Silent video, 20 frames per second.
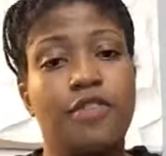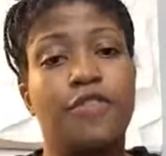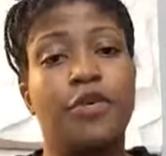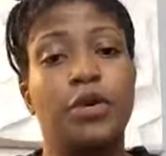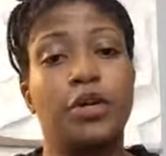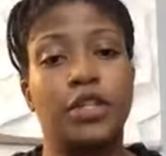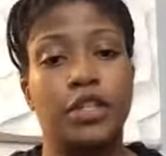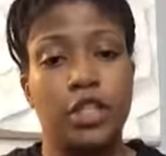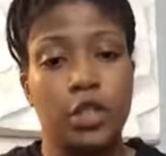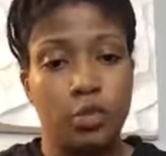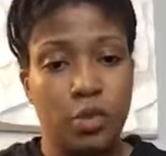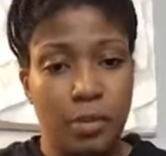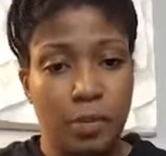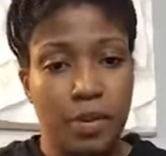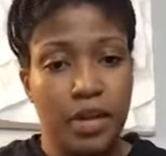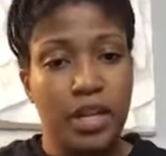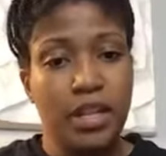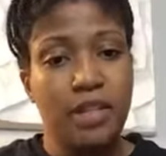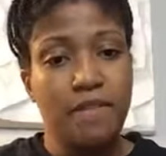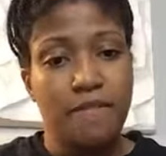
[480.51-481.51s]
For the
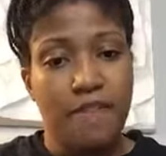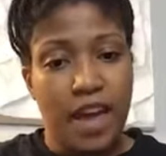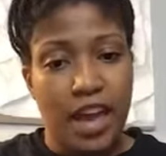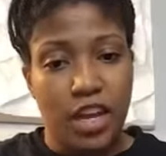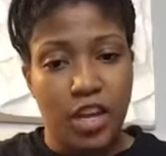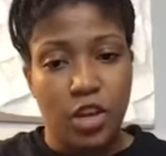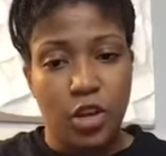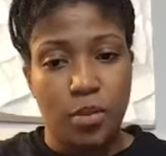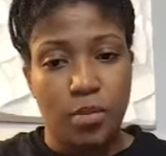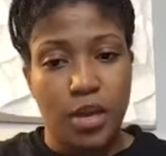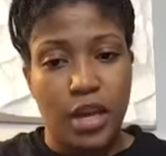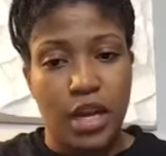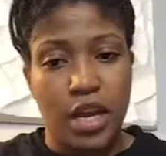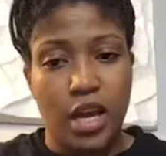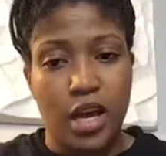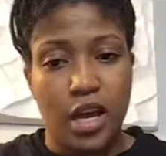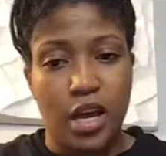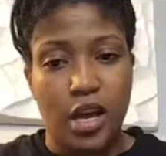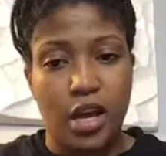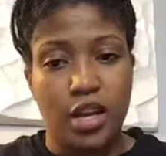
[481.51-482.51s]
sweeping and the vacuuming,
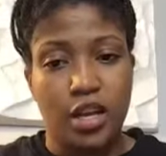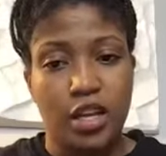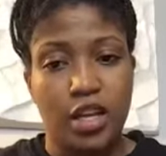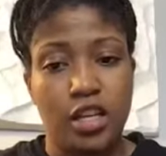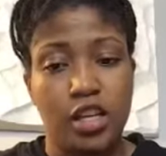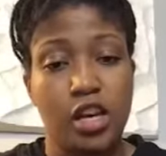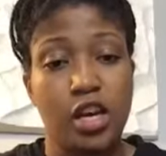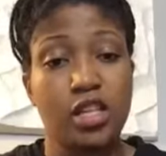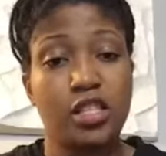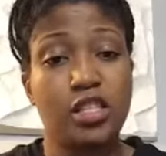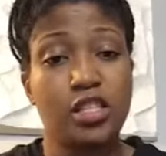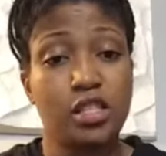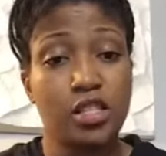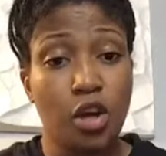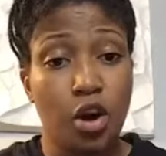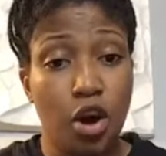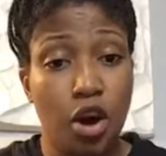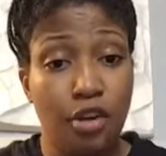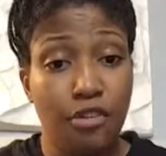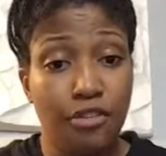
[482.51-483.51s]
a
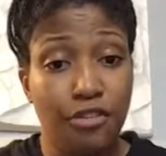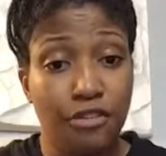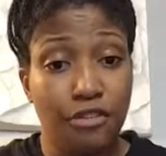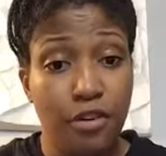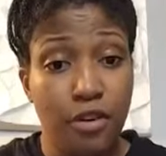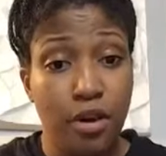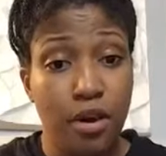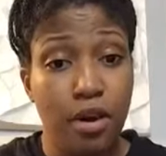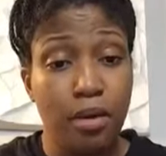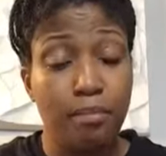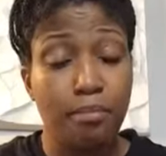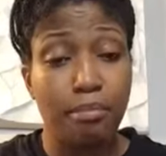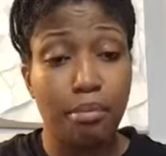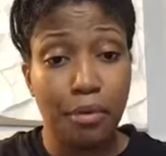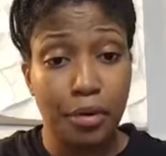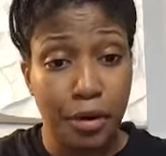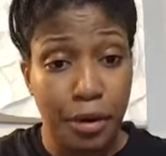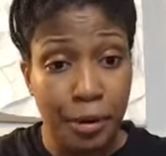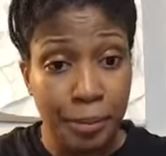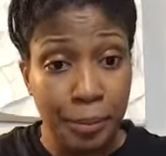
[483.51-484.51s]
soft
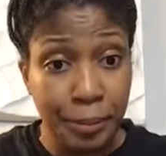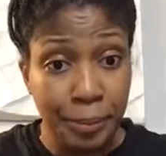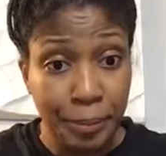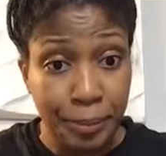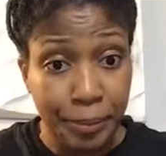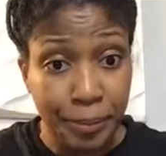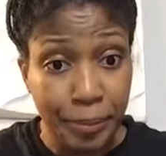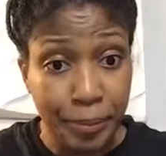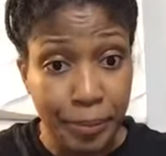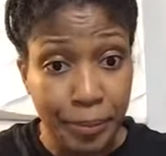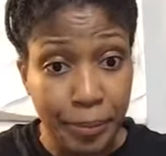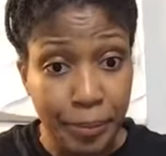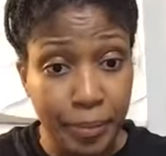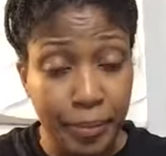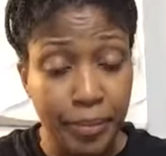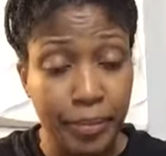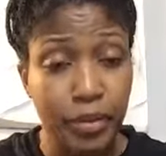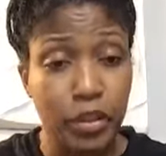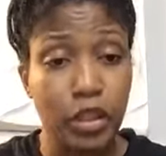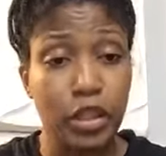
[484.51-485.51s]
broom
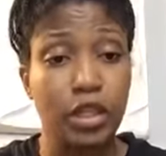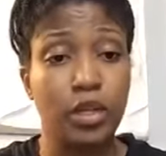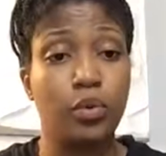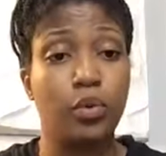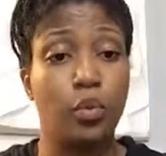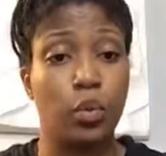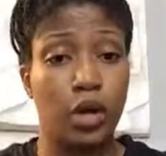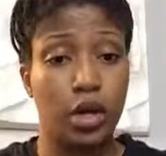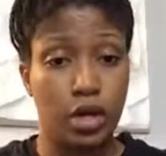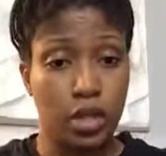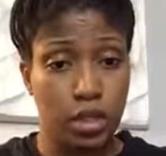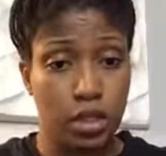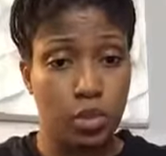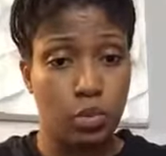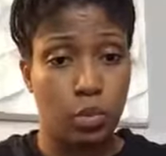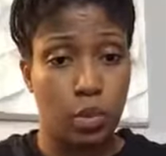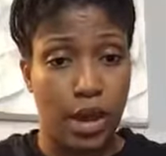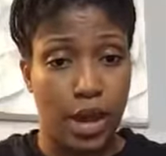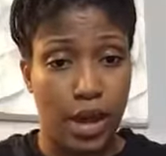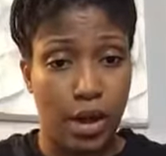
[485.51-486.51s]
works
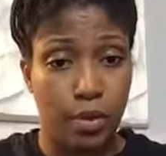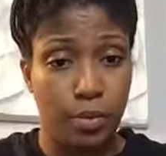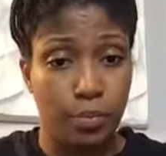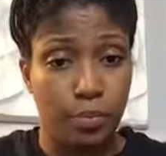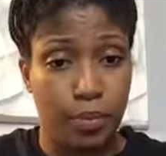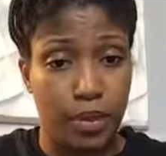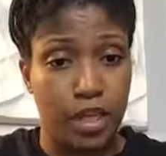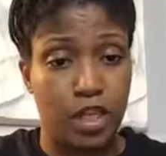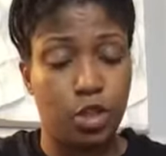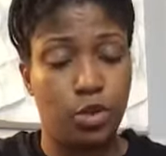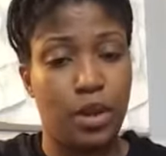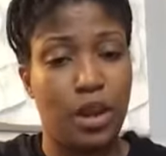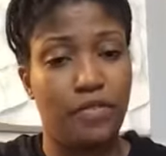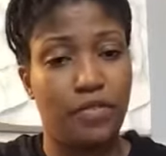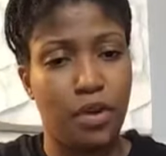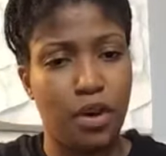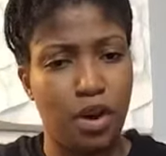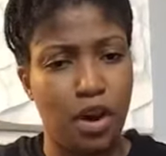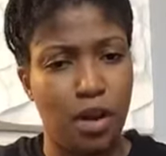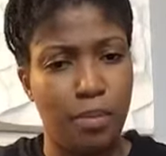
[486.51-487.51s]
well, because you
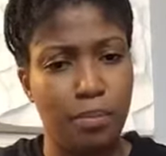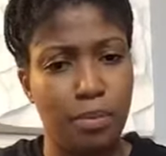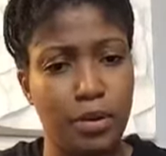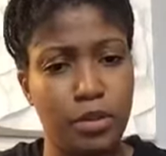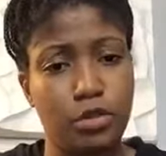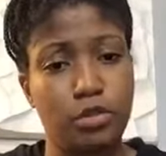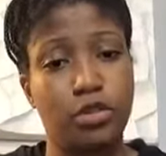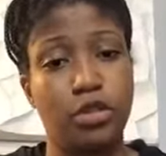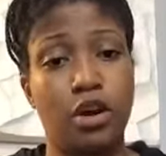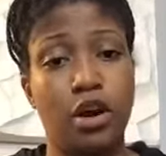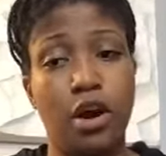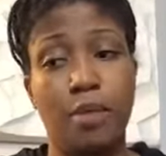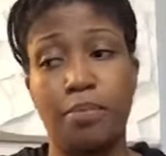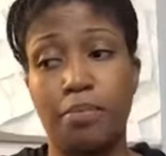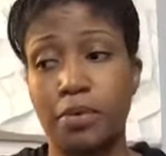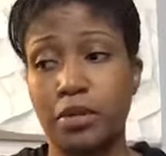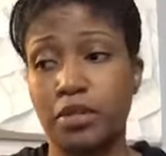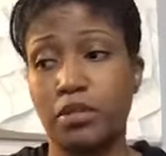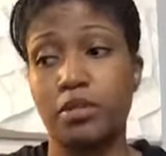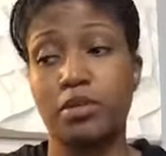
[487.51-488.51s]
have the hard bristles. The
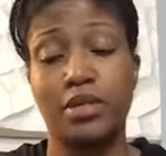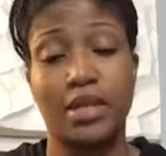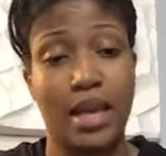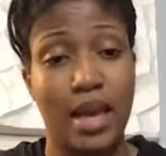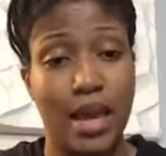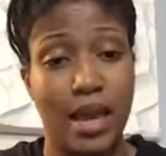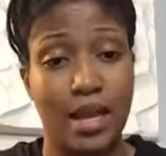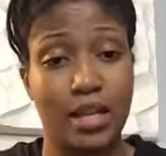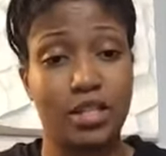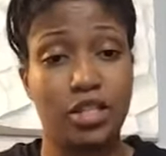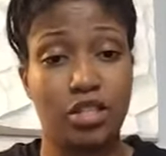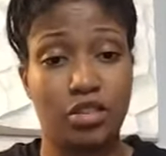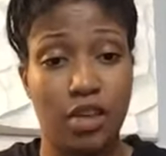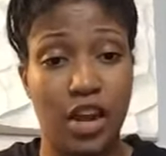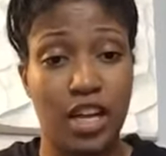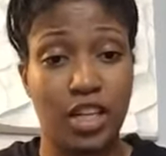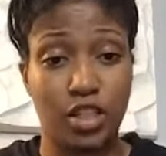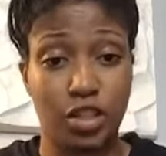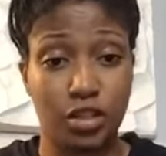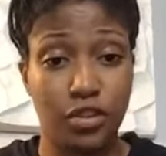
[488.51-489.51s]
hard bristles can
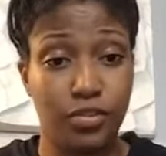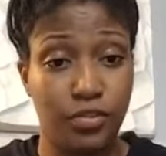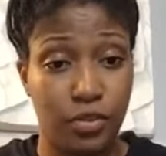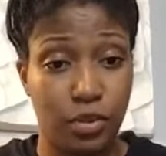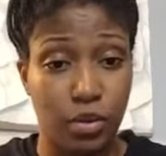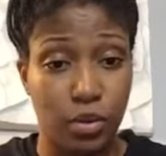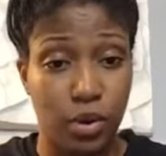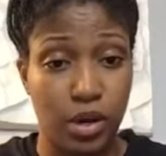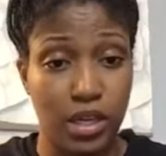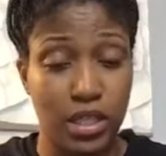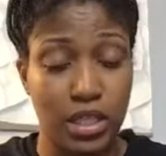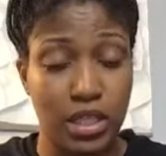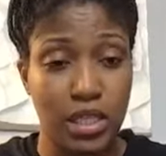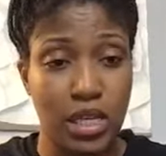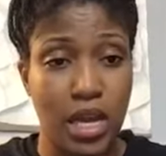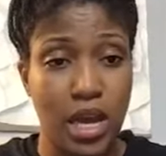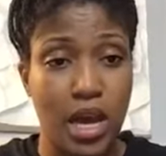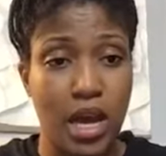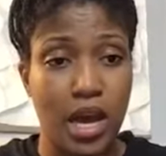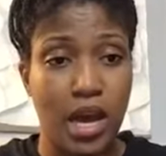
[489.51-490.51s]
scratch your floors.
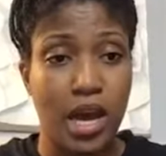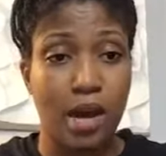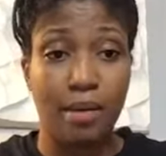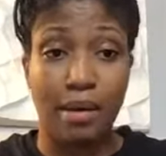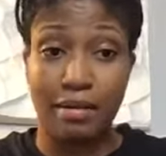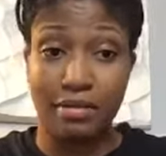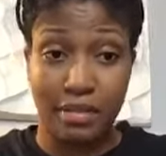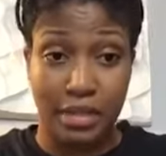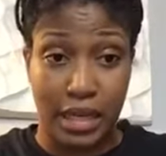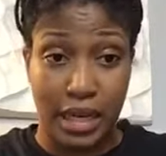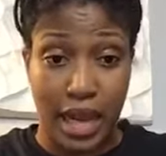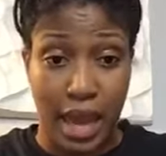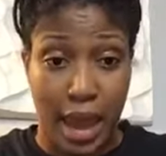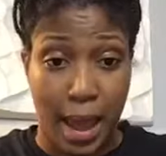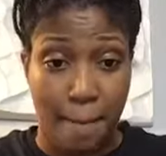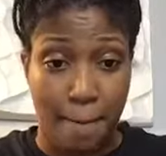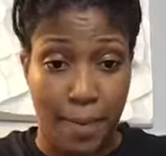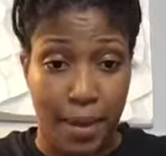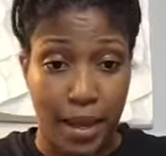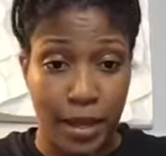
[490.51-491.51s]
I've seen it
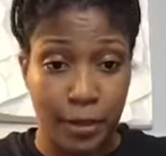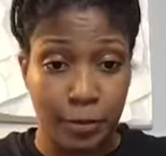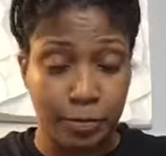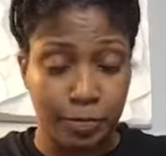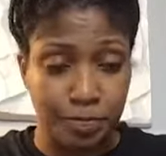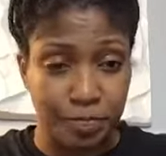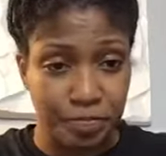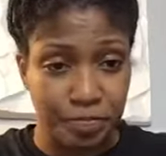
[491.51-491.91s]
happen.